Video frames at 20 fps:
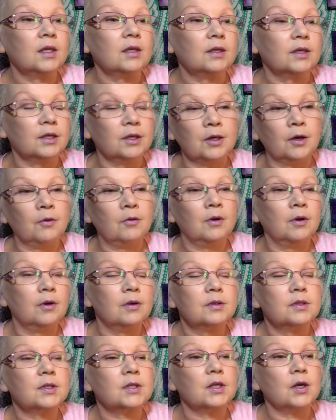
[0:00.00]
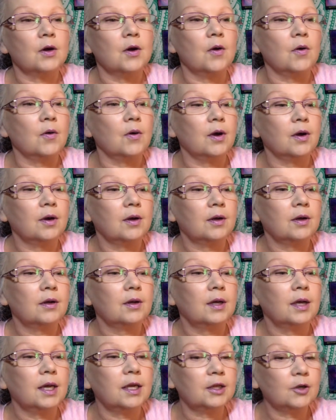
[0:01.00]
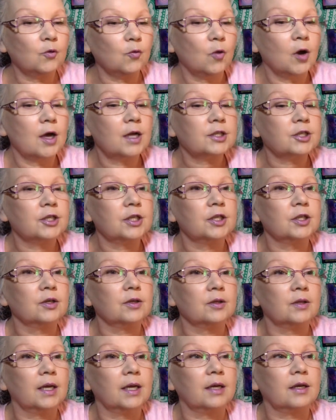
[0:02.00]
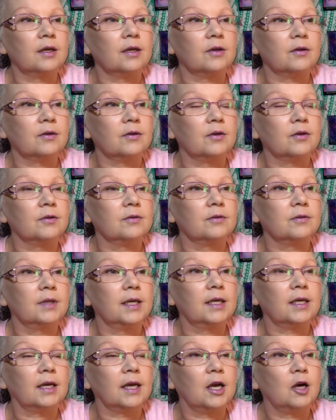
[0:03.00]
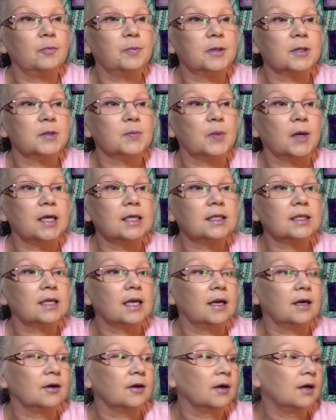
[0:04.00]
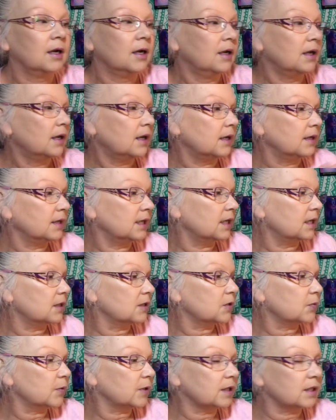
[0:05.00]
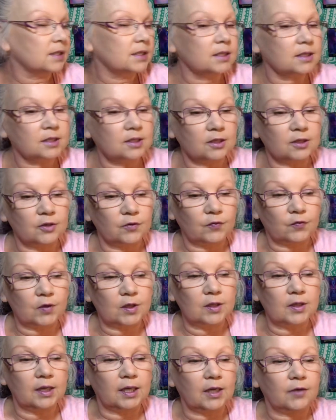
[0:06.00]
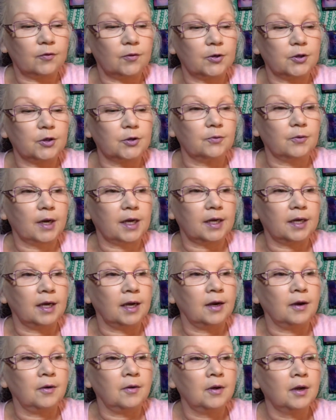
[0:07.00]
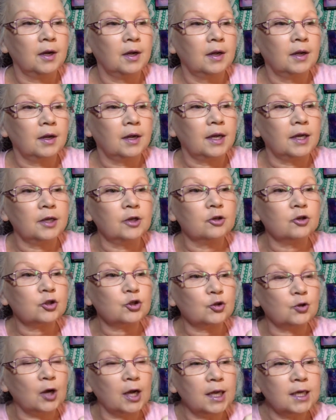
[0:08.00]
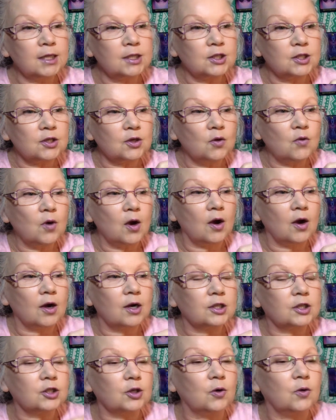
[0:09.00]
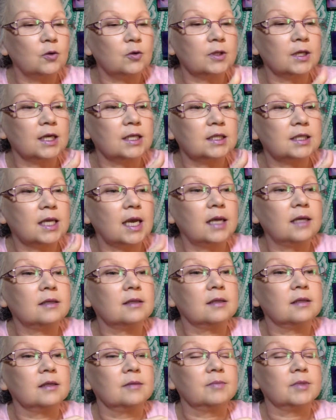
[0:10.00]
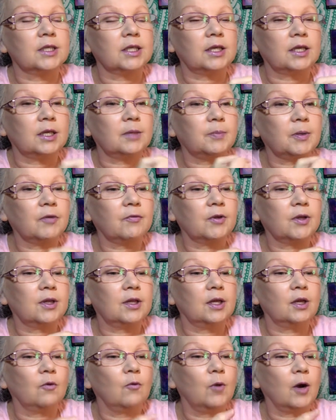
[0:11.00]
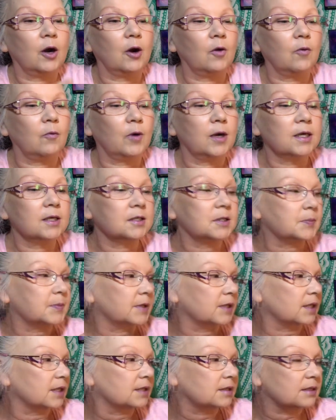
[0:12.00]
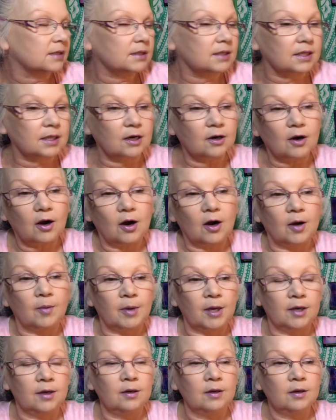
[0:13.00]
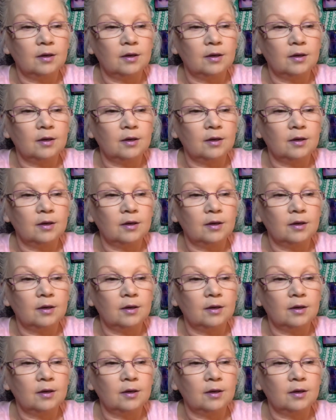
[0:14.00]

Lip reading: you know. So, and you watch and you're like a helpless bystander. And that is what this is going to feel like for you right now. And you're trying so hard to hold on tight to them to keep everything where it was. But this is their karma